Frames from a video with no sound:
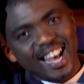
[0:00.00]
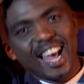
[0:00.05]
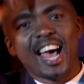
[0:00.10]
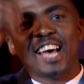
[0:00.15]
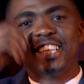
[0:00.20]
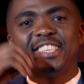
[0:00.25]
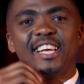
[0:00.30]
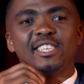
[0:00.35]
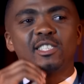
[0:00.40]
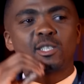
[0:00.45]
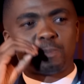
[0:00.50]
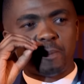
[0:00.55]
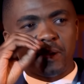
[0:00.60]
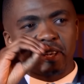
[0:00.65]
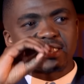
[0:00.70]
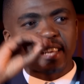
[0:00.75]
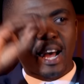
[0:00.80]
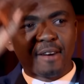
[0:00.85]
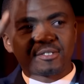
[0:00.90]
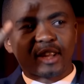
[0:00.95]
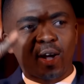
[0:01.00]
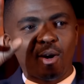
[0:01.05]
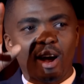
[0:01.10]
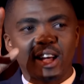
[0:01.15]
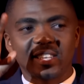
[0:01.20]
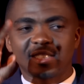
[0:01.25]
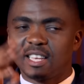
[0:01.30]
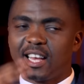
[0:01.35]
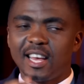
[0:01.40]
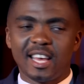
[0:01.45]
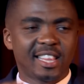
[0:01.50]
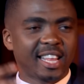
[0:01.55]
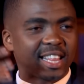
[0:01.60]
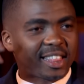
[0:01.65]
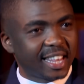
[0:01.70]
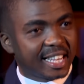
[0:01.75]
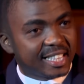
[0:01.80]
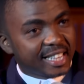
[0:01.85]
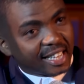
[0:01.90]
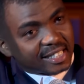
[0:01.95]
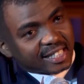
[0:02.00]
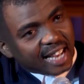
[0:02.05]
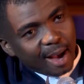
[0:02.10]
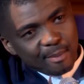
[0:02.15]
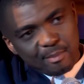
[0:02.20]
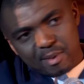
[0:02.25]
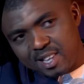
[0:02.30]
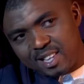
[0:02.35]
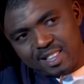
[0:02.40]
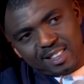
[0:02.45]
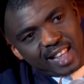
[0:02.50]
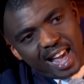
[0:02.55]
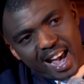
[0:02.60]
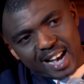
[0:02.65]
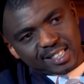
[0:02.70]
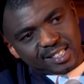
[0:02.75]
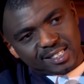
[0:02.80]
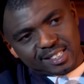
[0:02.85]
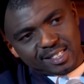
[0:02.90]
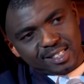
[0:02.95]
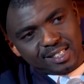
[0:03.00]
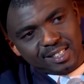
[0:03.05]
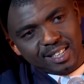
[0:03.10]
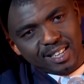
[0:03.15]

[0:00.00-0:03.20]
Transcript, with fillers: and then speaks afterwards. Hey, the thing that's coming next.